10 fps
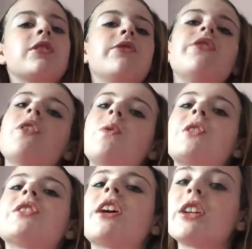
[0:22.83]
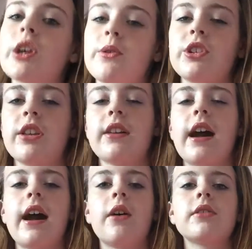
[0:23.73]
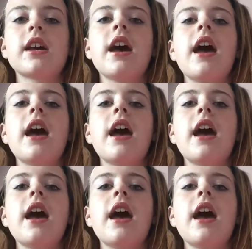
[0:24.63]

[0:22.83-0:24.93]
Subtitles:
So if you've not watched that, go check that out.